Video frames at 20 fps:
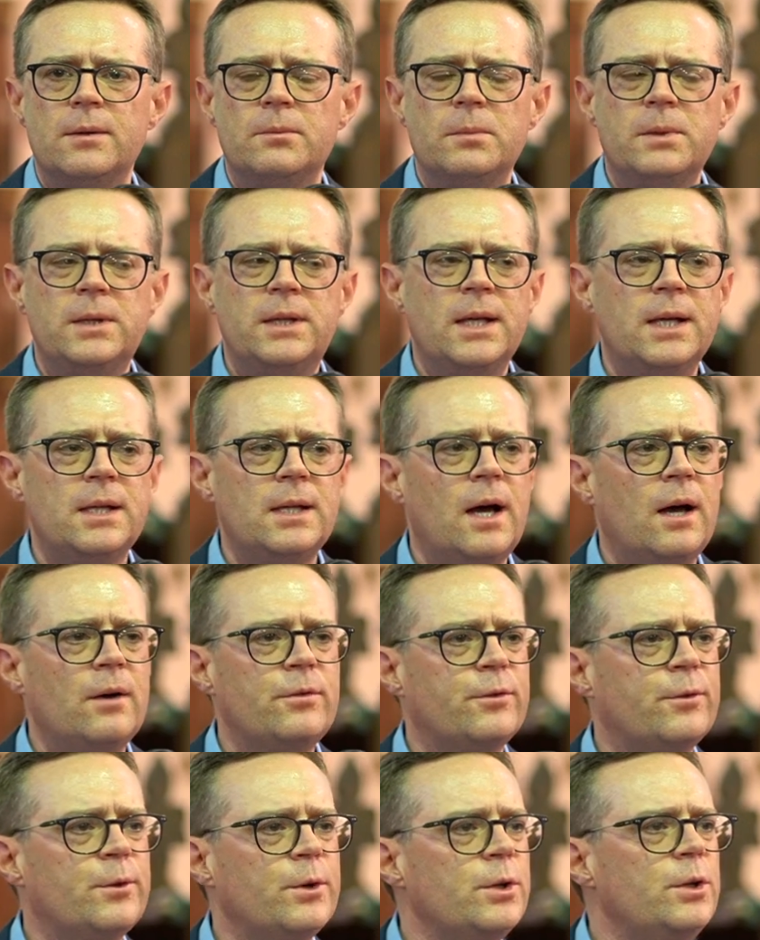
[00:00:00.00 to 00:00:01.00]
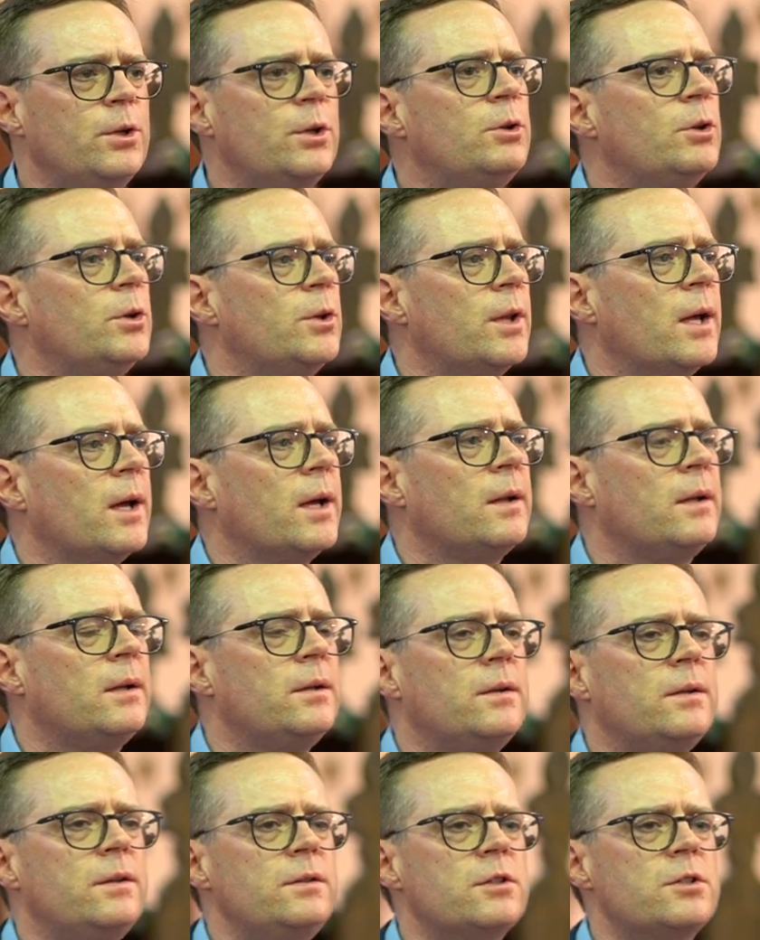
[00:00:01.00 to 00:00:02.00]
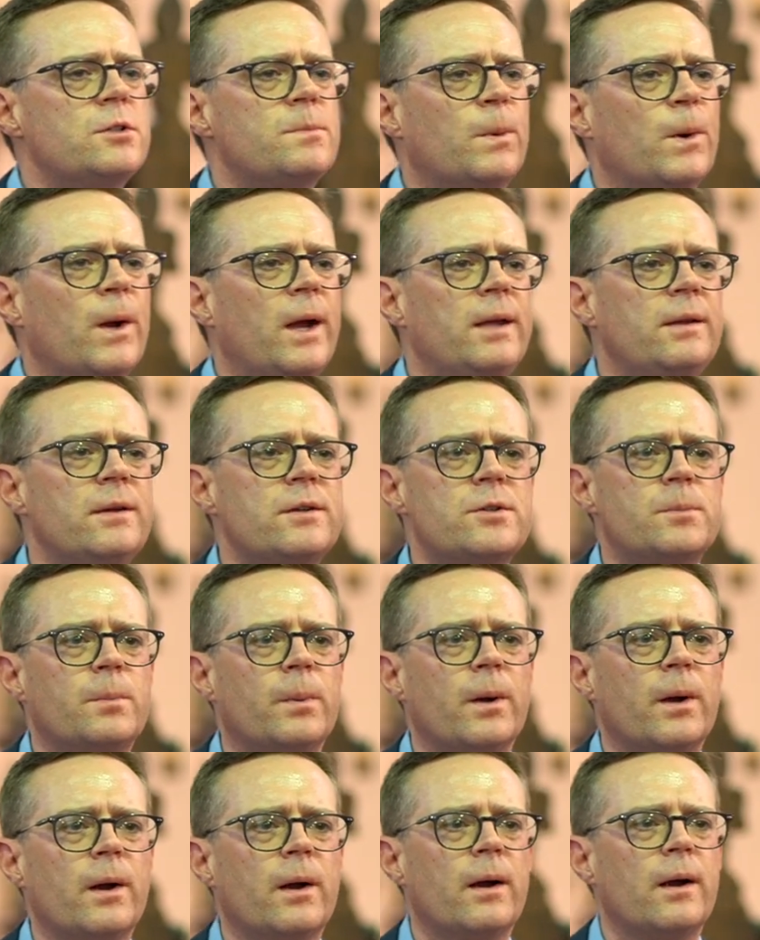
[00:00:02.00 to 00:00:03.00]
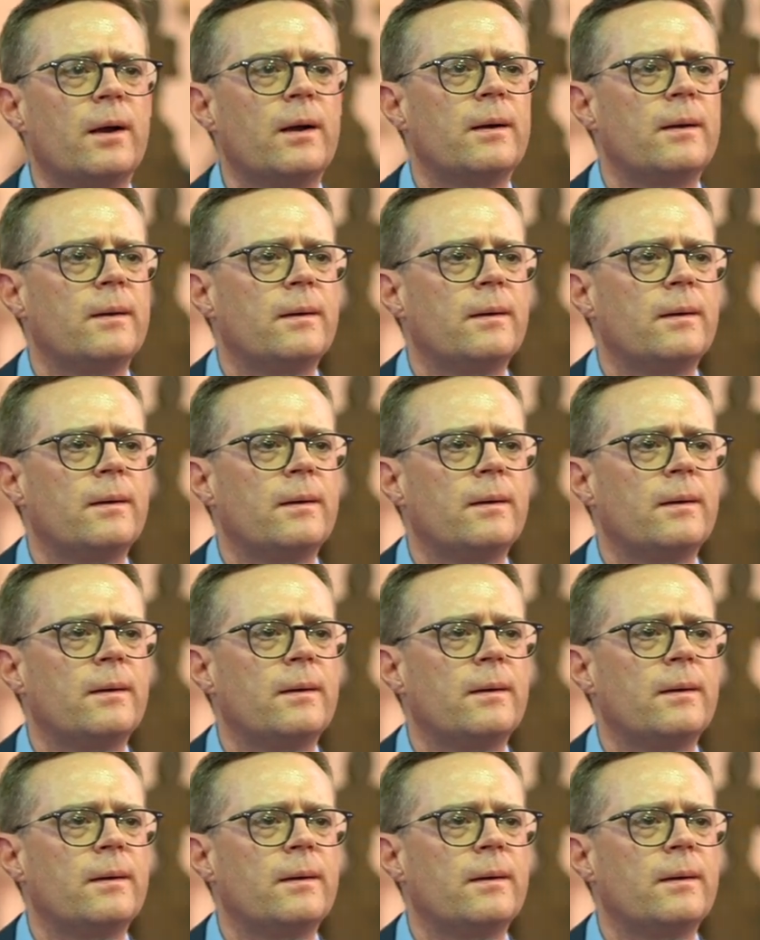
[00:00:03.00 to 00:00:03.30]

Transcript: But then after you do that, just pray this prayer.